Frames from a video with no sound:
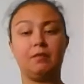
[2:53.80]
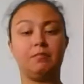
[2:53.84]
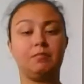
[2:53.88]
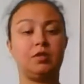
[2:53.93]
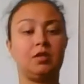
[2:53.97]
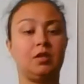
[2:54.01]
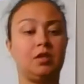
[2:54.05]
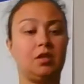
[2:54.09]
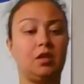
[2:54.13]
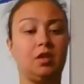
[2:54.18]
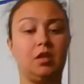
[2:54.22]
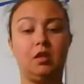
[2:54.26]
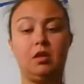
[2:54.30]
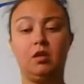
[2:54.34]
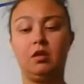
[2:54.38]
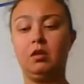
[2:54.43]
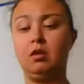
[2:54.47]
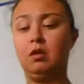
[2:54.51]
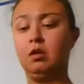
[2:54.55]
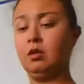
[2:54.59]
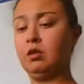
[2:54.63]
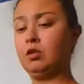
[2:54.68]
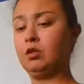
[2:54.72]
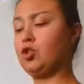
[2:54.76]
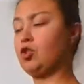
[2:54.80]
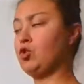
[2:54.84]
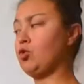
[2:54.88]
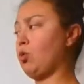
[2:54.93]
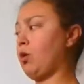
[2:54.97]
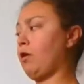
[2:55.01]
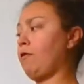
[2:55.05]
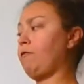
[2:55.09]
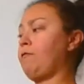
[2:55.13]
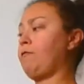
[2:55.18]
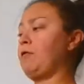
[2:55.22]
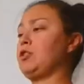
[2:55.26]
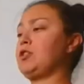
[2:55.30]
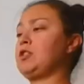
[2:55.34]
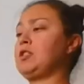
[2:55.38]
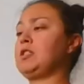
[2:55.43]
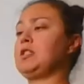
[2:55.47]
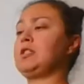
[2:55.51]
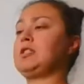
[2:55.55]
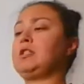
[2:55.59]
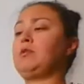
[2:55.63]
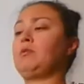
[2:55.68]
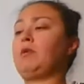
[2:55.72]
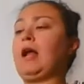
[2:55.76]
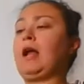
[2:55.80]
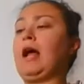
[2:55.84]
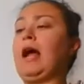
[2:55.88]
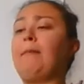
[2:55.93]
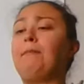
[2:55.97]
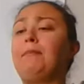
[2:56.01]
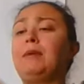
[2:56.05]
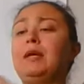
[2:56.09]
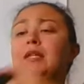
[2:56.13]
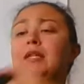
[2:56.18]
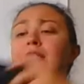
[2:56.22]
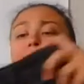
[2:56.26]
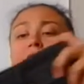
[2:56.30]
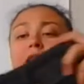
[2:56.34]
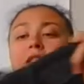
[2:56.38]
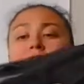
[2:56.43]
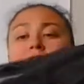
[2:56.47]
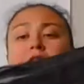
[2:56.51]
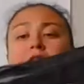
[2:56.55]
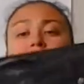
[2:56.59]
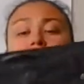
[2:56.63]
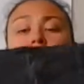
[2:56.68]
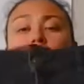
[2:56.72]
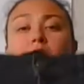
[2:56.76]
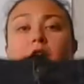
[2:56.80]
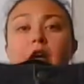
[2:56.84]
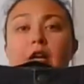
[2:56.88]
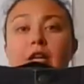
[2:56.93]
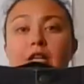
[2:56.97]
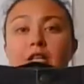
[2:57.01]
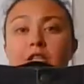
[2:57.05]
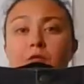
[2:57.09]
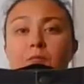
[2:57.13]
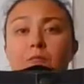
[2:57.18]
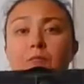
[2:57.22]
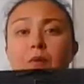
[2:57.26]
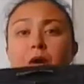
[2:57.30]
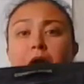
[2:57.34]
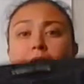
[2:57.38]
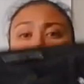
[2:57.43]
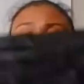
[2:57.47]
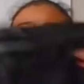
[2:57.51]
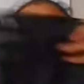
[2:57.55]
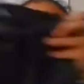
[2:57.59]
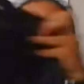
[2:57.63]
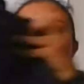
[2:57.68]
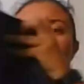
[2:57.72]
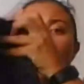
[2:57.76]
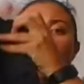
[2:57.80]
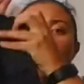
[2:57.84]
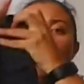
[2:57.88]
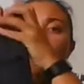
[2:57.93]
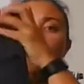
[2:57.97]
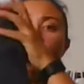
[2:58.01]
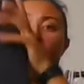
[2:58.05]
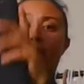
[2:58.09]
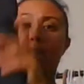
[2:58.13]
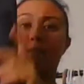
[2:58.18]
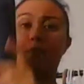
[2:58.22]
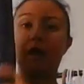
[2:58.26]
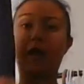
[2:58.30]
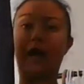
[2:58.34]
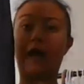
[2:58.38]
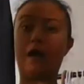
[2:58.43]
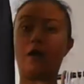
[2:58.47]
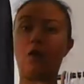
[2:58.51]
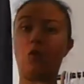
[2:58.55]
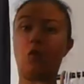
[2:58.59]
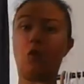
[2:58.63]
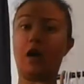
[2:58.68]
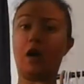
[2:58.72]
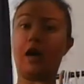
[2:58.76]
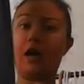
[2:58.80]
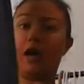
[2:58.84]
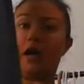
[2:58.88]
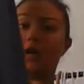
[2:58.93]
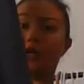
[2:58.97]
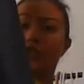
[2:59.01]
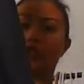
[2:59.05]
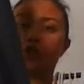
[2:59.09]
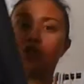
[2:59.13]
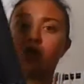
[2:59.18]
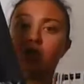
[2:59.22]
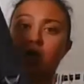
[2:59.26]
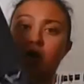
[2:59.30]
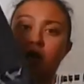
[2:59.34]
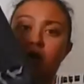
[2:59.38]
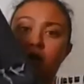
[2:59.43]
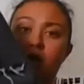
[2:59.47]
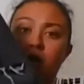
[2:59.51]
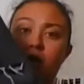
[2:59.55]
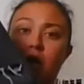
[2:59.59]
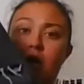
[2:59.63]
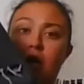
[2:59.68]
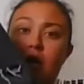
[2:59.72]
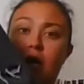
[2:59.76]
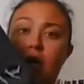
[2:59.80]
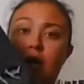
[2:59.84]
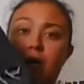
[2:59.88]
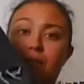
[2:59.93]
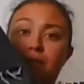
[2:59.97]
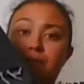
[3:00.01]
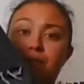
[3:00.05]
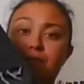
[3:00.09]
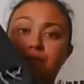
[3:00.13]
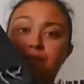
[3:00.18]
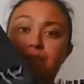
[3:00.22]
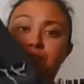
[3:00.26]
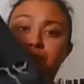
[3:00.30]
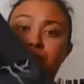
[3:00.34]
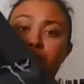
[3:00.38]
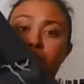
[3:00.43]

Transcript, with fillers: them to the store first and see what happens. These are express, black wash, um,